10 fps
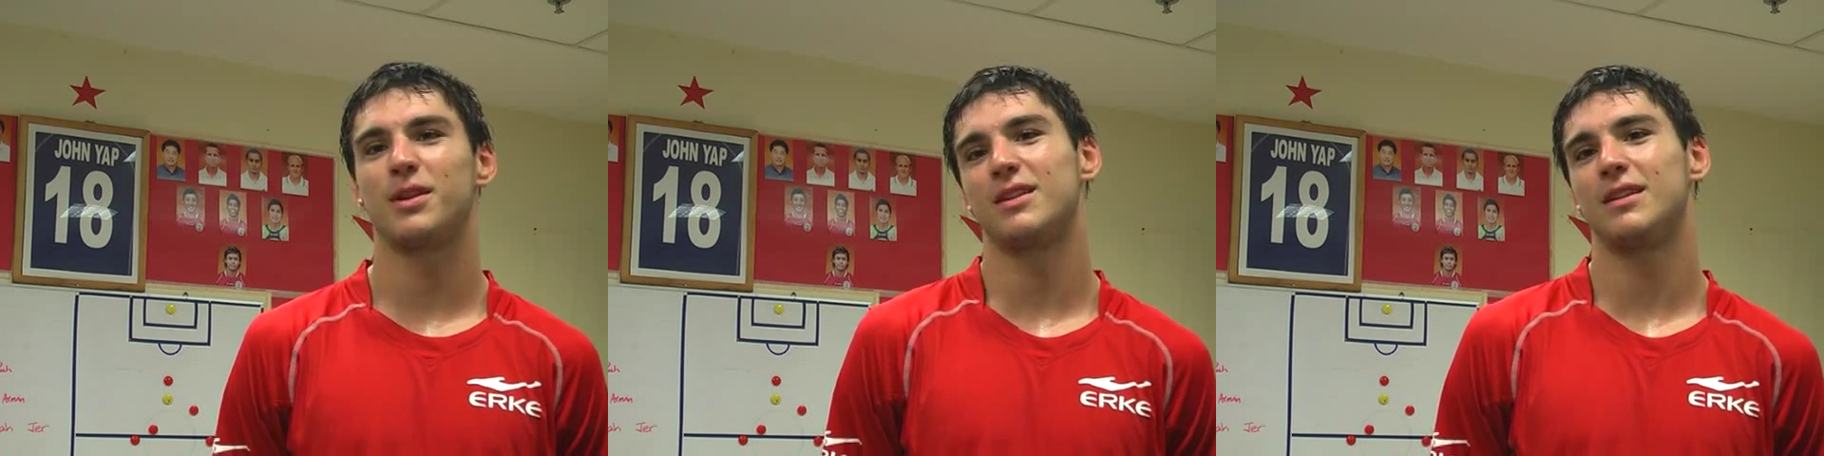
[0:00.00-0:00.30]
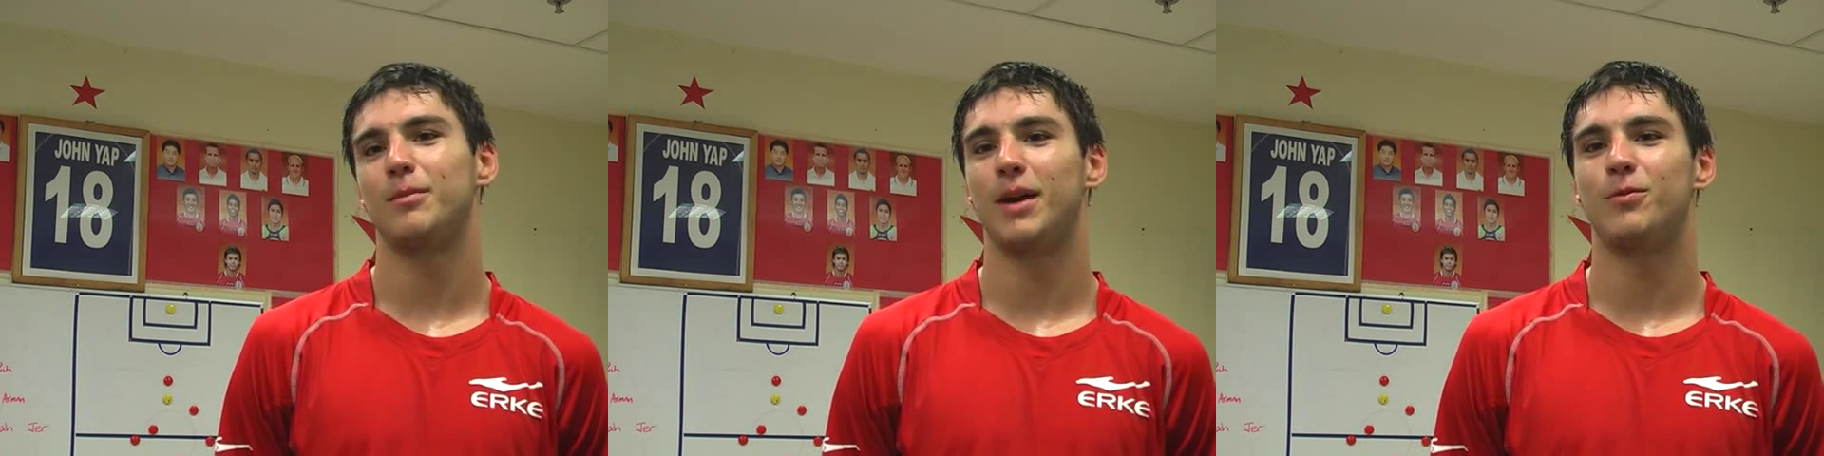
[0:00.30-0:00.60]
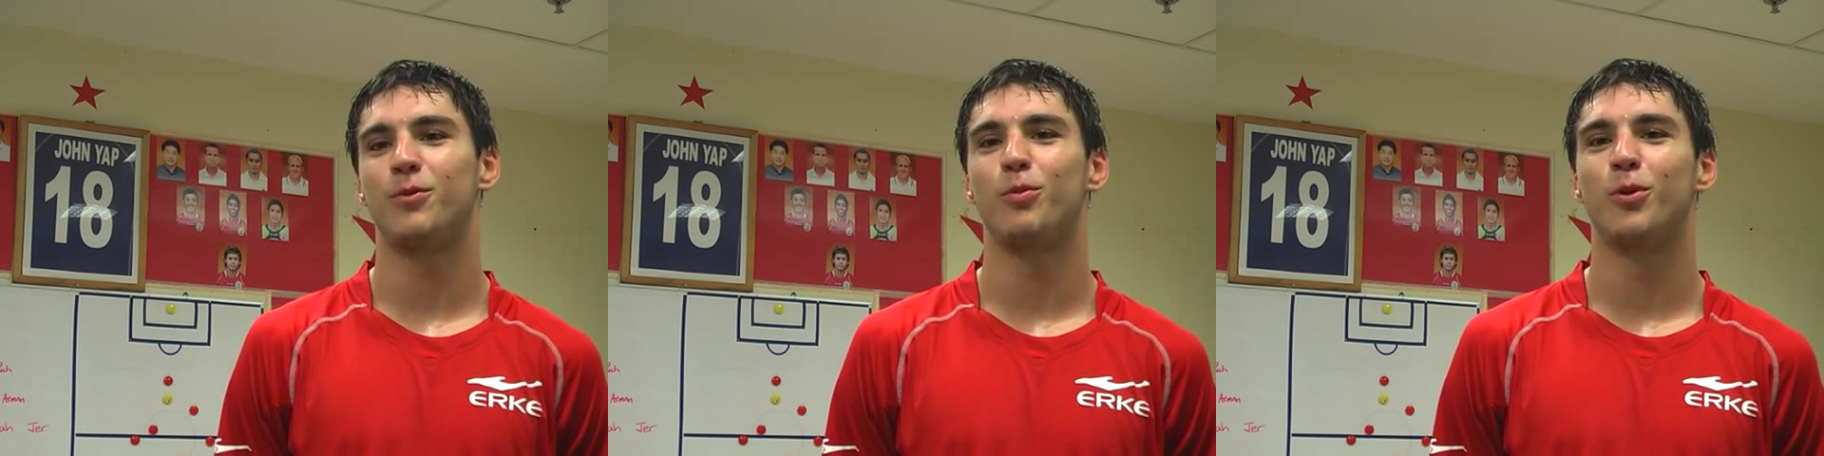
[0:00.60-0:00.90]
but my
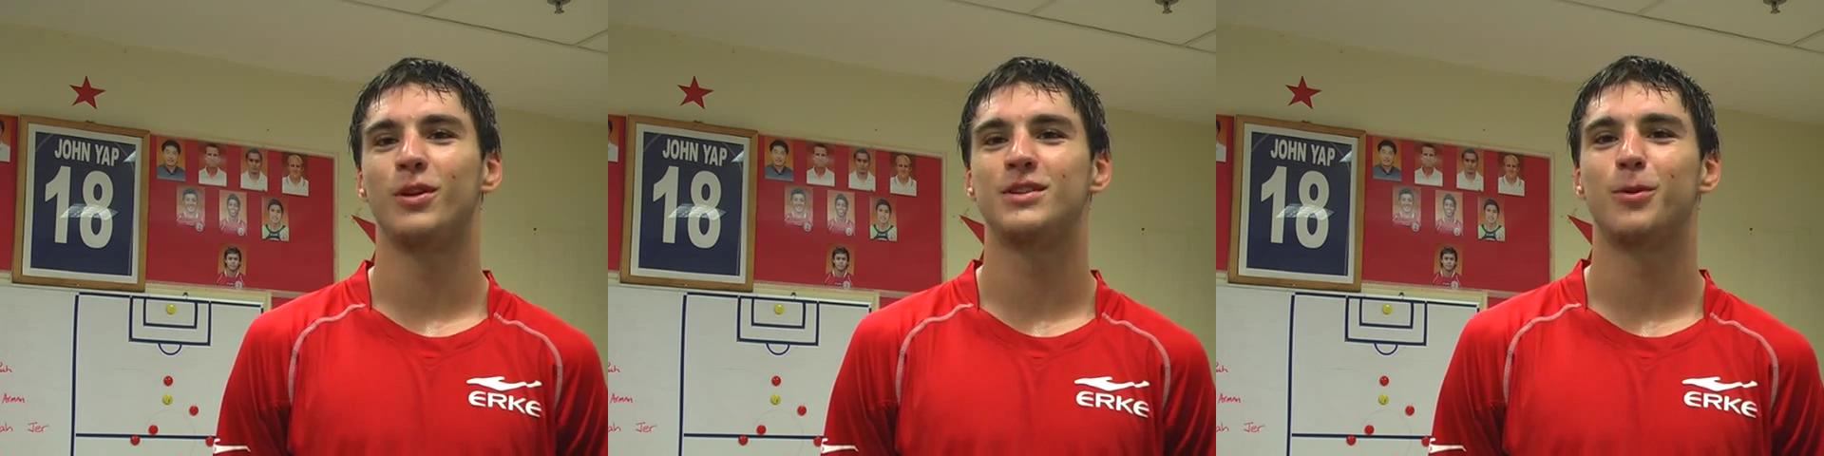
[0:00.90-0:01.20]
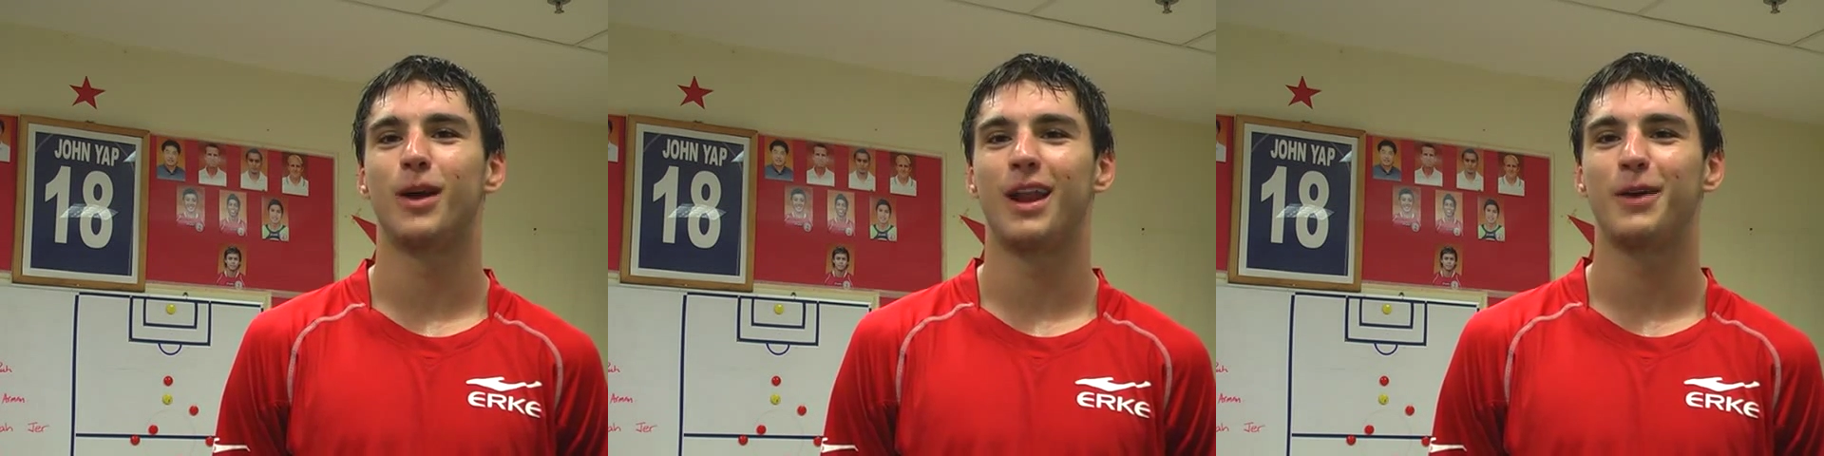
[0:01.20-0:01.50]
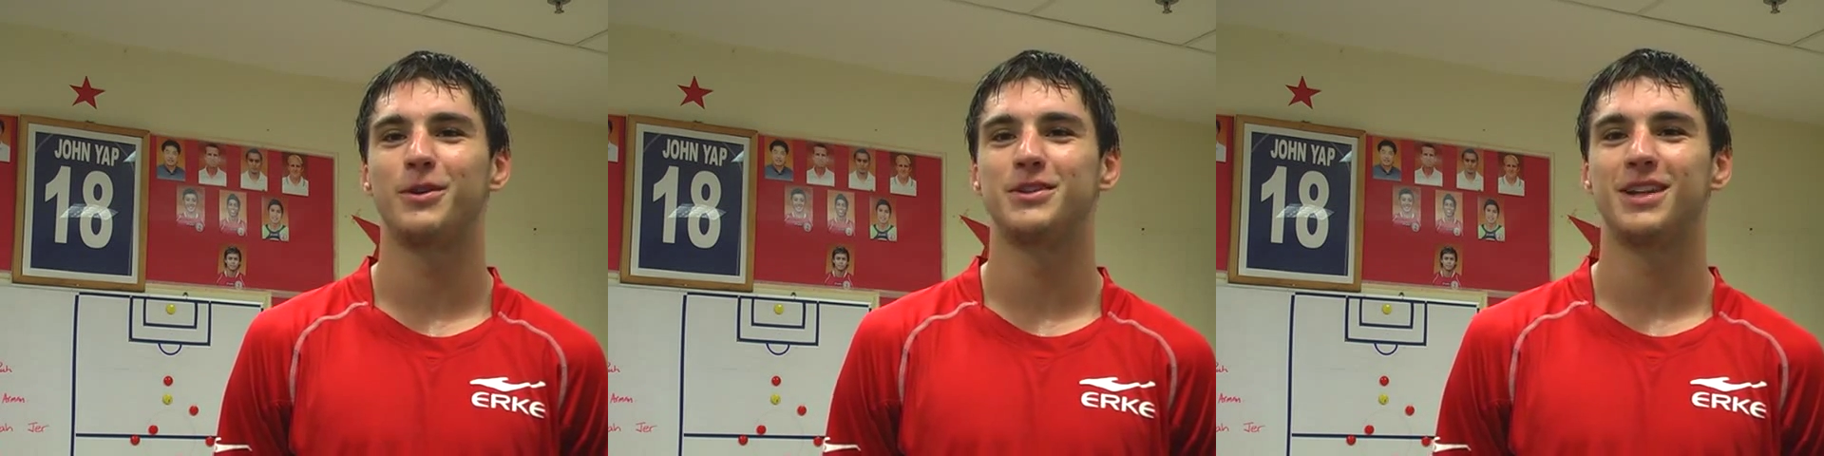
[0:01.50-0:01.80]
football is one
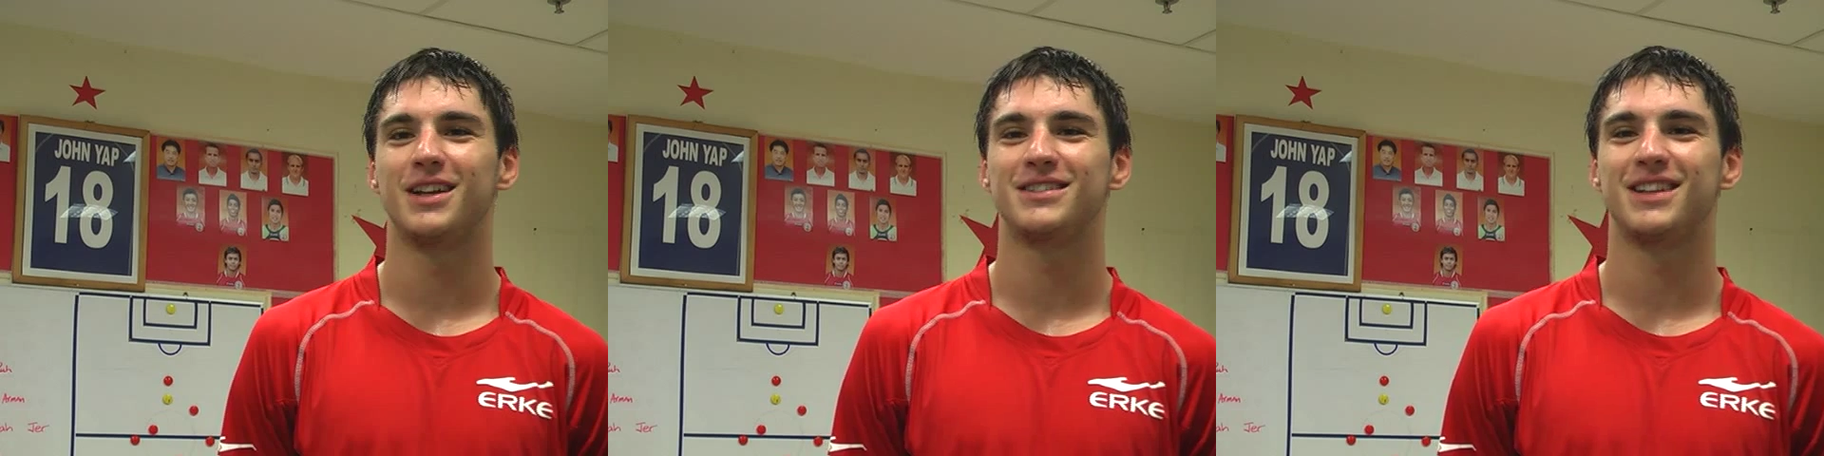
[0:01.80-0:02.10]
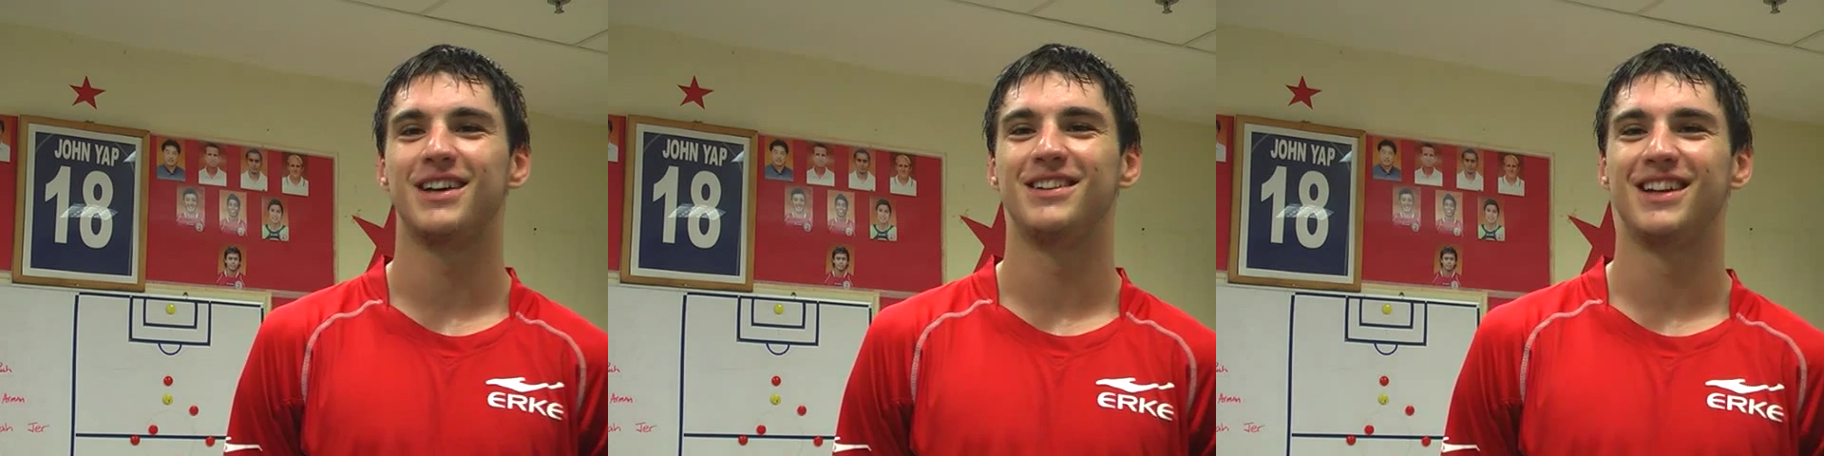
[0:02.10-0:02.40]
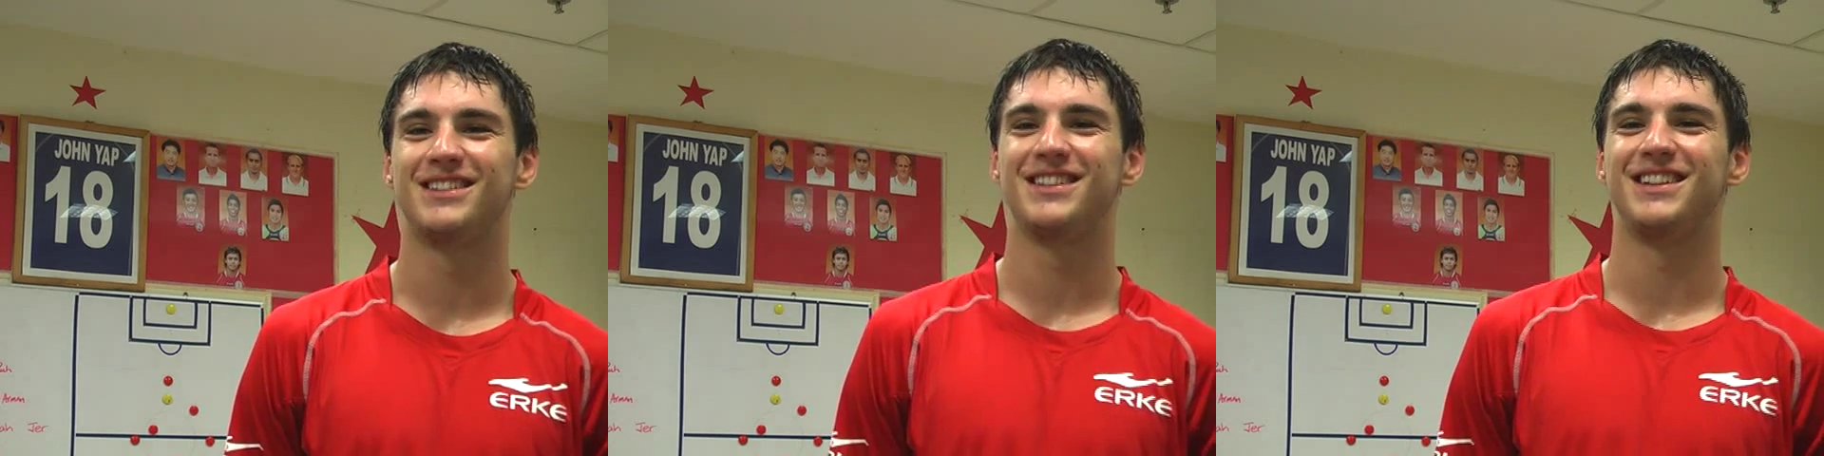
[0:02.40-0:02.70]
language, you know, so
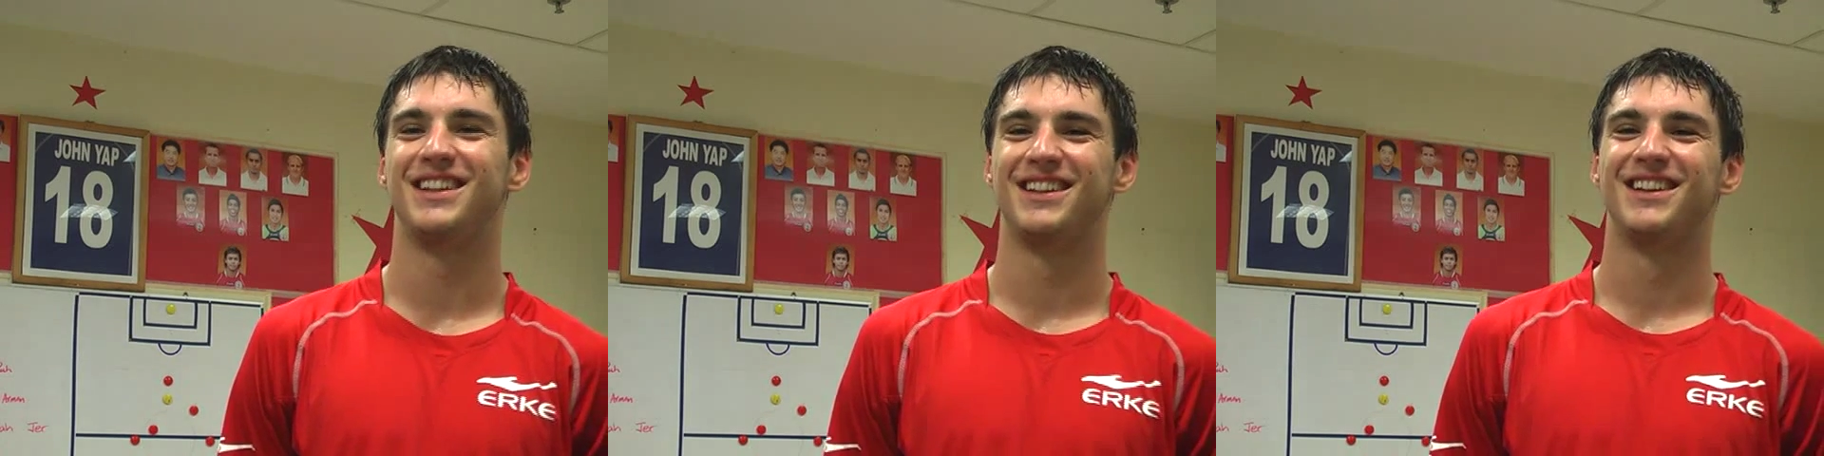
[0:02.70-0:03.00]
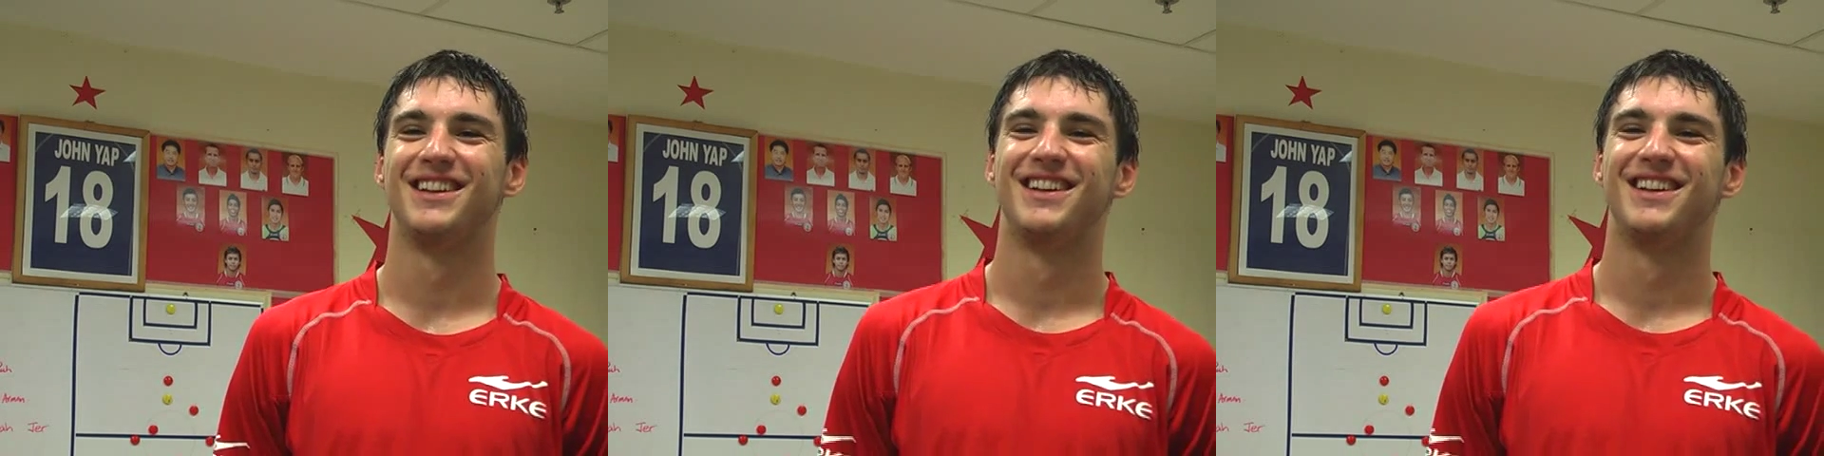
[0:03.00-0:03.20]
that's it.